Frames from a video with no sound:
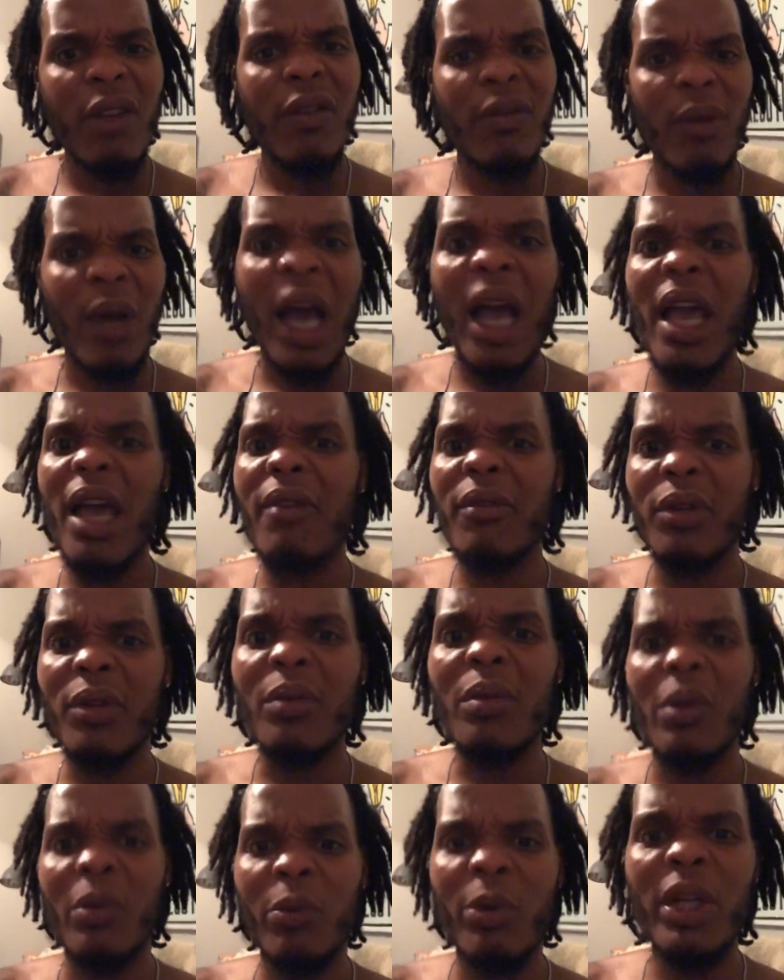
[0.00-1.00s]
I have a
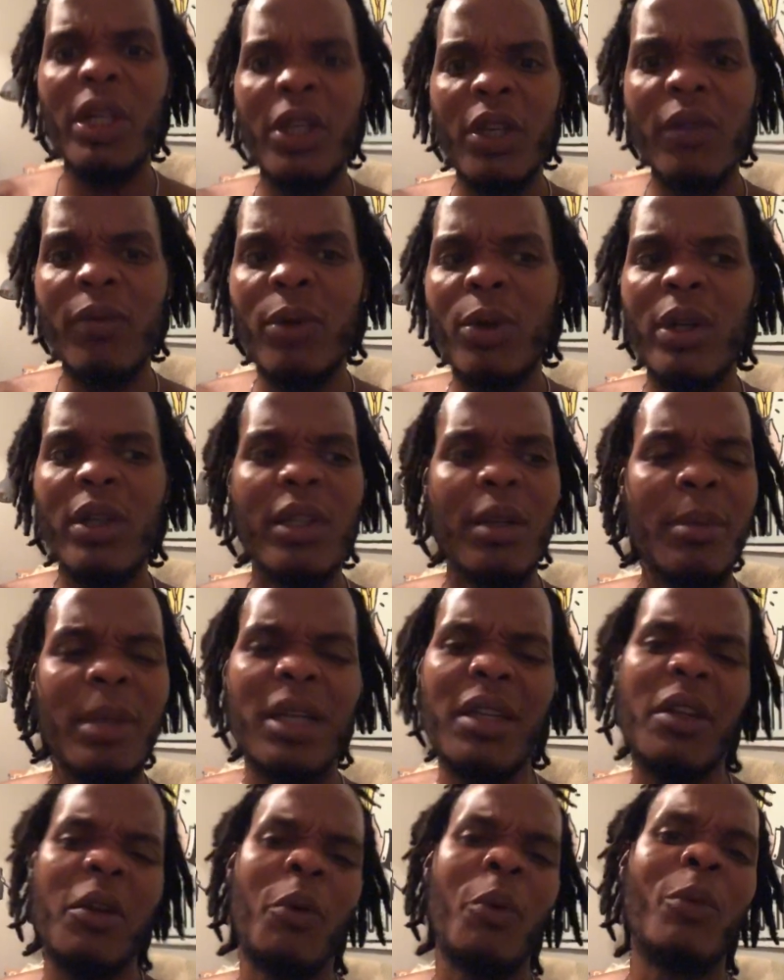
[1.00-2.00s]
really good voice. I'm not
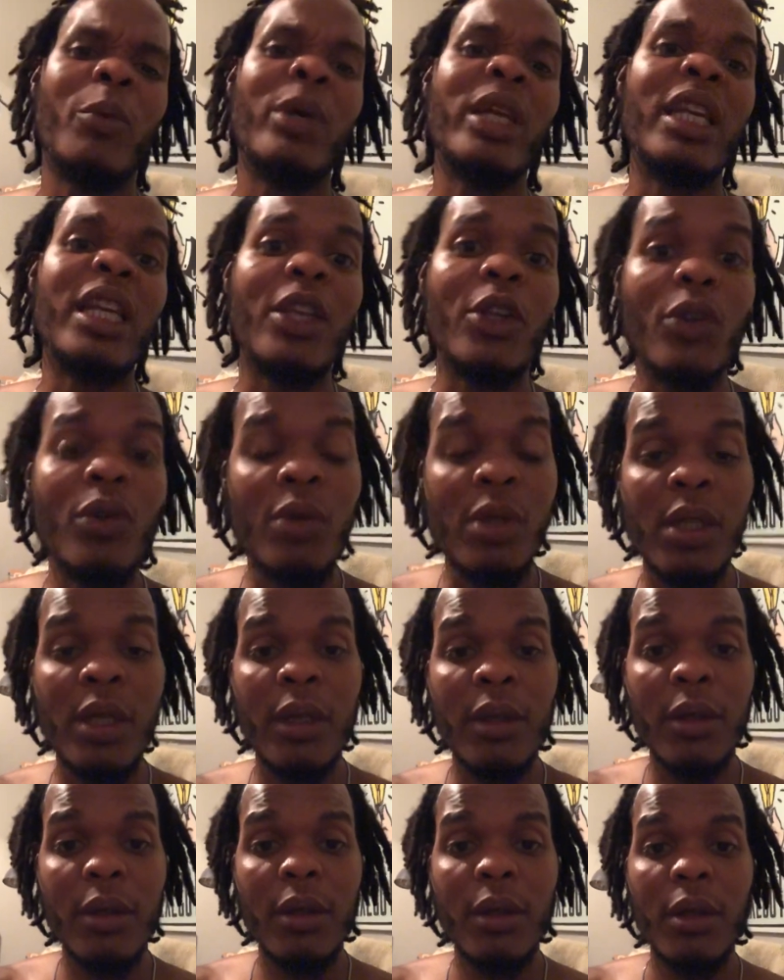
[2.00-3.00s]
no Whitney Houston. You
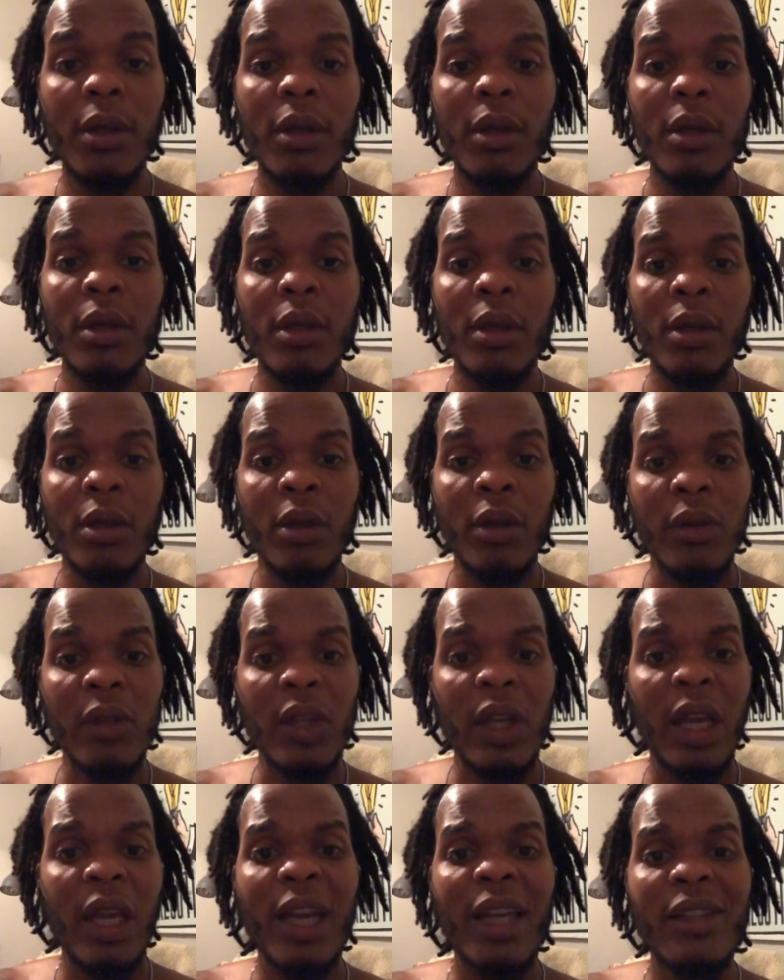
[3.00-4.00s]
know what I'm
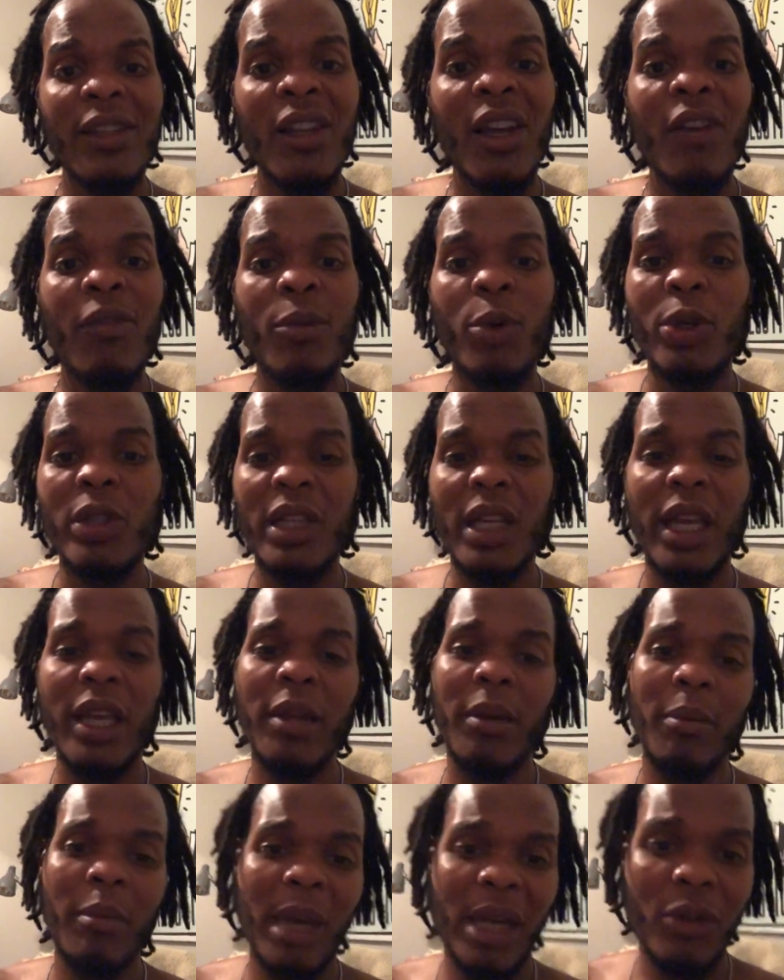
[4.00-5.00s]
saying? I got soft voice like
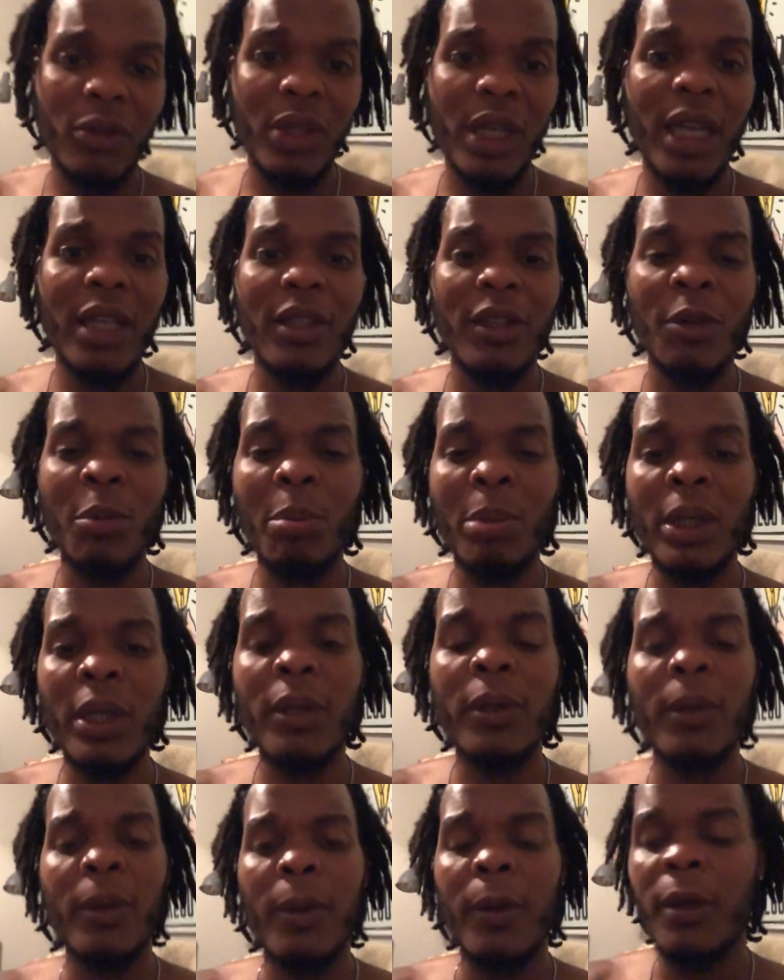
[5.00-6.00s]
Michael Jackson, but
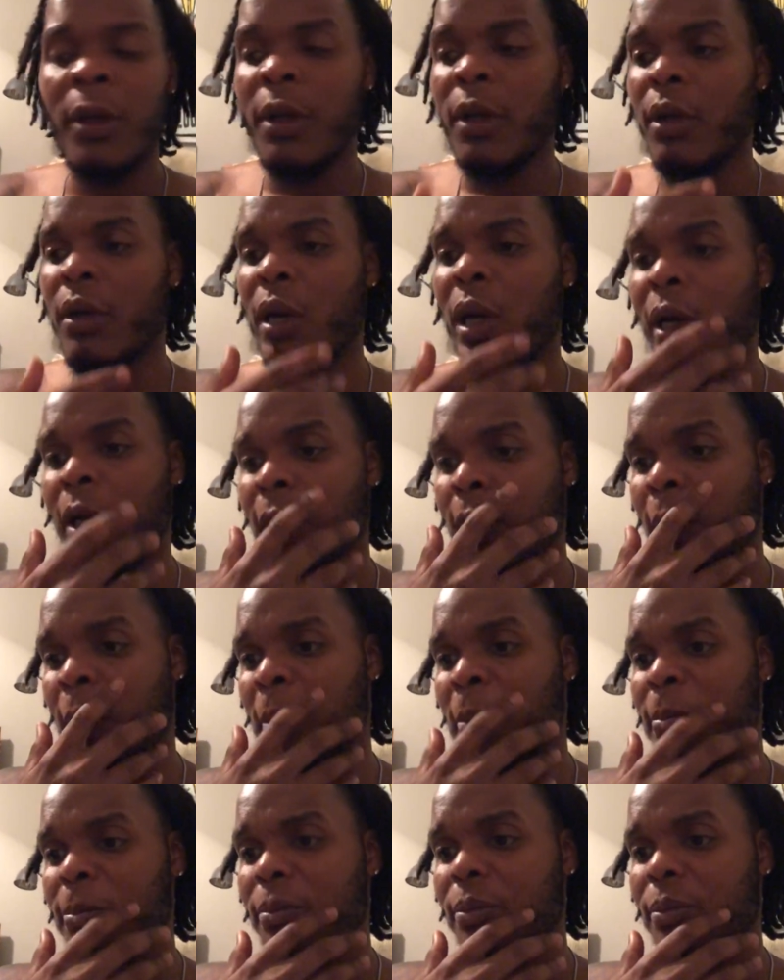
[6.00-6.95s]
Um,